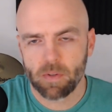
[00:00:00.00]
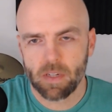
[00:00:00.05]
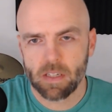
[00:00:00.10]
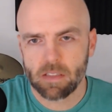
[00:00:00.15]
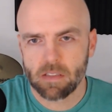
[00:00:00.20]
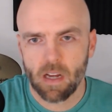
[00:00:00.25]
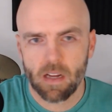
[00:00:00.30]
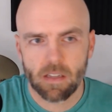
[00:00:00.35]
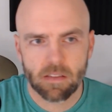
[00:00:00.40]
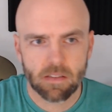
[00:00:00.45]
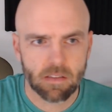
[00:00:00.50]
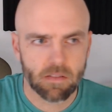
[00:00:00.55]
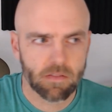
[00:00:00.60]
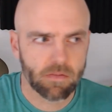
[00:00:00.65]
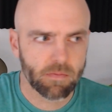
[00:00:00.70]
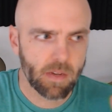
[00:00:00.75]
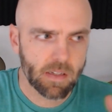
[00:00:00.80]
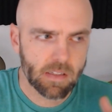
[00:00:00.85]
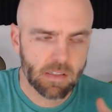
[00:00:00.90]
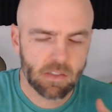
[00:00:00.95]
get tons
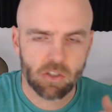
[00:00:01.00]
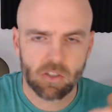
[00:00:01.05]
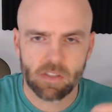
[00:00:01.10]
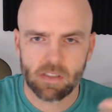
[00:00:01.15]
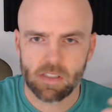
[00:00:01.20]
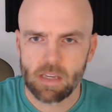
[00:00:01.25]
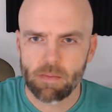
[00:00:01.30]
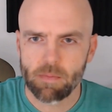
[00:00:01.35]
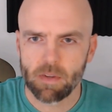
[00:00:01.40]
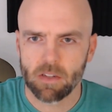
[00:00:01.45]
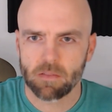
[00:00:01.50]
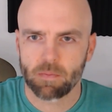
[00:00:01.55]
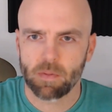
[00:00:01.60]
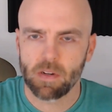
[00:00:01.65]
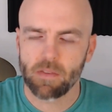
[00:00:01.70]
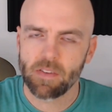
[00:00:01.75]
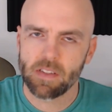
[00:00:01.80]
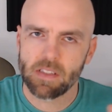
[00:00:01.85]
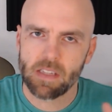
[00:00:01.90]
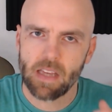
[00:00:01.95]
of messages and emails, but
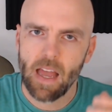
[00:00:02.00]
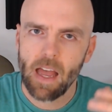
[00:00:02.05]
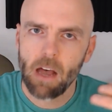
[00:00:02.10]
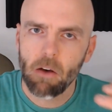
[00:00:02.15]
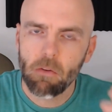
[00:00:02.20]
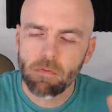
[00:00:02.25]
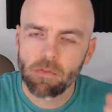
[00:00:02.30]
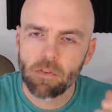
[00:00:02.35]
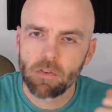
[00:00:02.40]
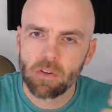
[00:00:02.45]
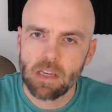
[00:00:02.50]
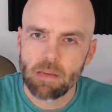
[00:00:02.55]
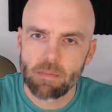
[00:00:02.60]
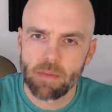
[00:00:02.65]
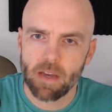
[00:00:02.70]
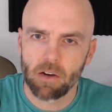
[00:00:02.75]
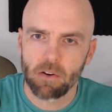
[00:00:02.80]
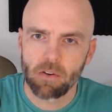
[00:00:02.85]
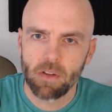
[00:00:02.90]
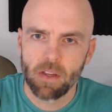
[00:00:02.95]
if it's a helpful
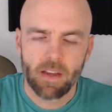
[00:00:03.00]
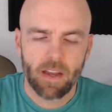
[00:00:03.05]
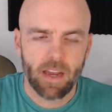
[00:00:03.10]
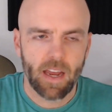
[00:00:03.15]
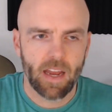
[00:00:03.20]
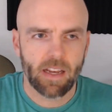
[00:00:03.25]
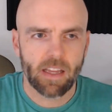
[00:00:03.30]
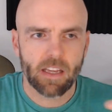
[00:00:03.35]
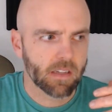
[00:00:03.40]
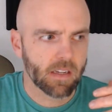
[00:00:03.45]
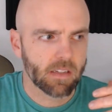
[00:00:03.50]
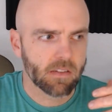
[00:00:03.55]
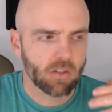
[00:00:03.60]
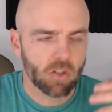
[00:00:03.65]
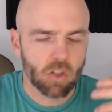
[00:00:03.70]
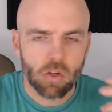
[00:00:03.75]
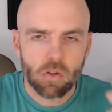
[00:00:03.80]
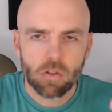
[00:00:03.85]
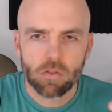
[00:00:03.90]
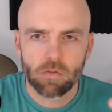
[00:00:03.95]
email and it is
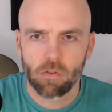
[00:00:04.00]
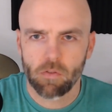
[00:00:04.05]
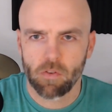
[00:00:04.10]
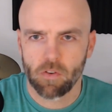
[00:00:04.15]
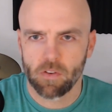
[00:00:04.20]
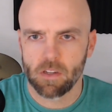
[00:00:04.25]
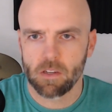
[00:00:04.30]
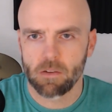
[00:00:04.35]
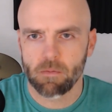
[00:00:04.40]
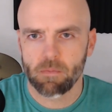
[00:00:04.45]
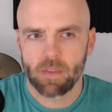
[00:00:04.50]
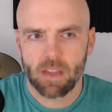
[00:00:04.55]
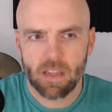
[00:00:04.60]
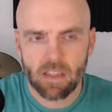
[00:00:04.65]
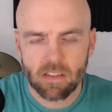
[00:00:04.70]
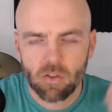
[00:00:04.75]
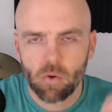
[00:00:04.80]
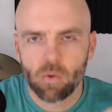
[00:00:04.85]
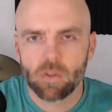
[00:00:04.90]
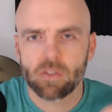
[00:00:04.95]
useful for them,
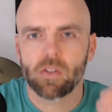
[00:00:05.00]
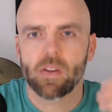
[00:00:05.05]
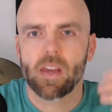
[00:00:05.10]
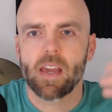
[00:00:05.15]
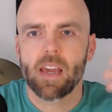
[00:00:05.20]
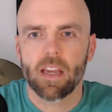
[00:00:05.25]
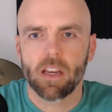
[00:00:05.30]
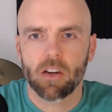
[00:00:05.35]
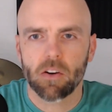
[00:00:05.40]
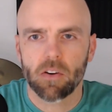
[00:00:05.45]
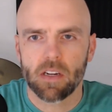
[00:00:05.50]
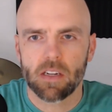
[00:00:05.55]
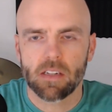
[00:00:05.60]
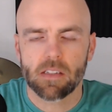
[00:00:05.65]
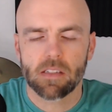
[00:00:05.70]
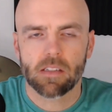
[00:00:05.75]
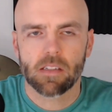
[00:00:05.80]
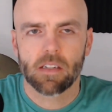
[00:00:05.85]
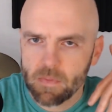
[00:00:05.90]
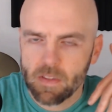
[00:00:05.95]
it's going to
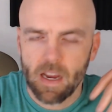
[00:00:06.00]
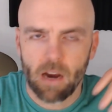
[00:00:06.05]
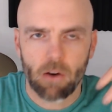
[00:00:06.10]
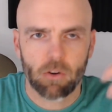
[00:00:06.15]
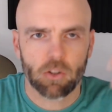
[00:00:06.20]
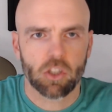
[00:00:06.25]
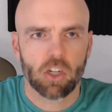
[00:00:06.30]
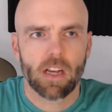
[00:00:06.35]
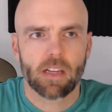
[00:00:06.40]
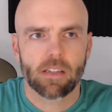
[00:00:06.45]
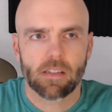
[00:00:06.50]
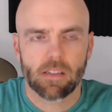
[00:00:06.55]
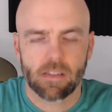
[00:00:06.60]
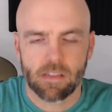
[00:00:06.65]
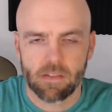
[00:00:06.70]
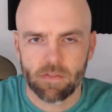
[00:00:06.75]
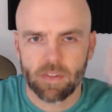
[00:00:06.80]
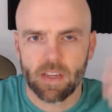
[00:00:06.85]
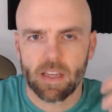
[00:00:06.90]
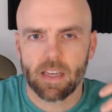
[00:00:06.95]
increase our
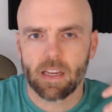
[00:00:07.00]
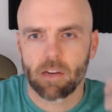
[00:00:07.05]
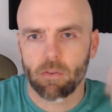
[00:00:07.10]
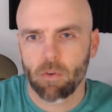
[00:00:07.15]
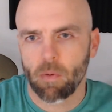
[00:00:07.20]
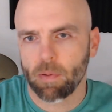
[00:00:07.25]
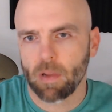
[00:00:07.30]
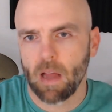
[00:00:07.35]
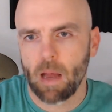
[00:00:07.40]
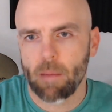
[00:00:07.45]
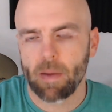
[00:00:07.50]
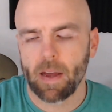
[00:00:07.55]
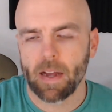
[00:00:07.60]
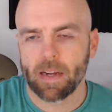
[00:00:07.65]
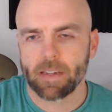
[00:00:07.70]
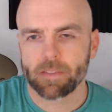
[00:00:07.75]
chances of getting a reply back.